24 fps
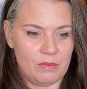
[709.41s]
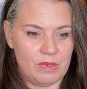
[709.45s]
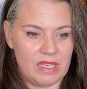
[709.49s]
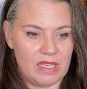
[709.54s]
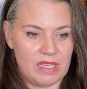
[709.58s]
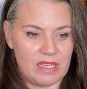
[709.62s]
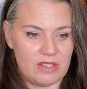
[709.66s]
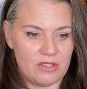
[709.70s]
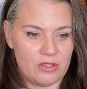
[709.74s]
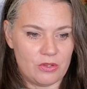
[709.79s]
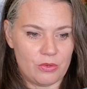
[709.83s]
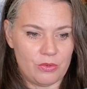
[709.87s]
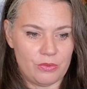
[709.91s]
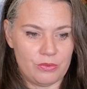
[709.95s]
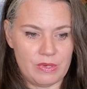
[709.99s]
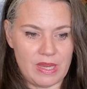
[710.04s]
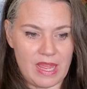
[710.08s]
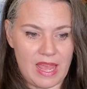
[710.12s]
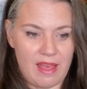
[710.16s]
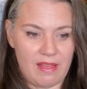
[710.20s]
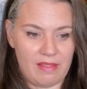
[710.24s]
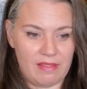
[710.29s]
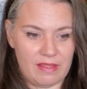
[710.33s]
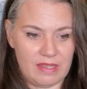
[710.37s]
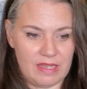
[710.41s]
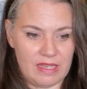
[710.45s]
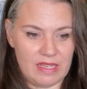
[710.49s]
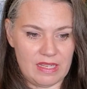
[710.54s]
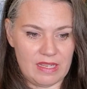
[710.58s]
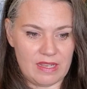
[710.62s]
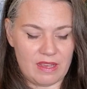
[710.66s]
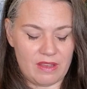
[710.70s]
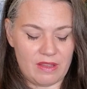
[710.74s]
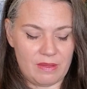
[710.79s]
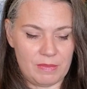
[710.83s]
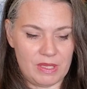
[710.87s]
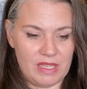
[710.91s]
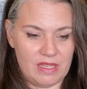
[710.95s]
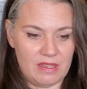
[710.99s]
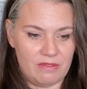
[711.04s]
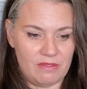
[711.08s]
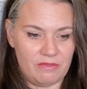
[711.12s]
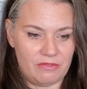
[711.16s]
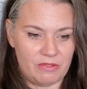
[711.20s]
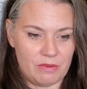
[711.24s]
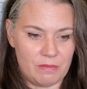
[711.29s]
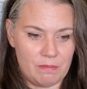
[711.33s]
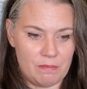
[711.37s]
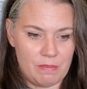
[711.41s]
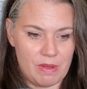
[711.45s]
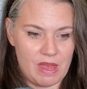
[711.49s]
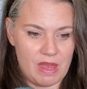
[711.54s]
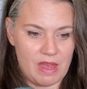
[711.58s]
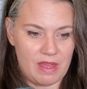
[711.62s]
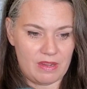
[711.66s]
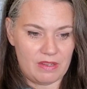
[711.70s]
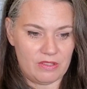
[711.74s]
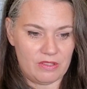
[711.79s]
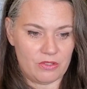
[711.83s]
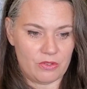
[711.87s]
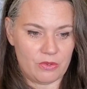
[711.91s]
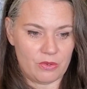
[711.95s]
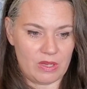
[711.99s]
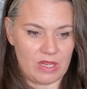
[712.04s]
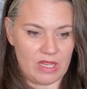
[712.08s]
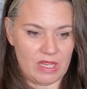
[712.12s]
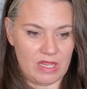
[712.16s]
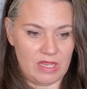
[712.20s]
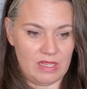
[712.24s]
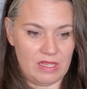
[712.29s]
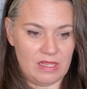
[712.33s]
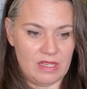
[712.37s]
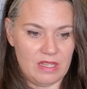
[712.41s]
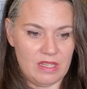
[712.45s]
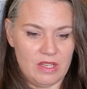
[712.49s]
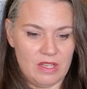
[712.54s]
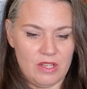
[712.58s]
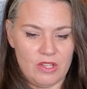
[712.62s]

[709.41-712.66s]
We get tonality coming in from bottle green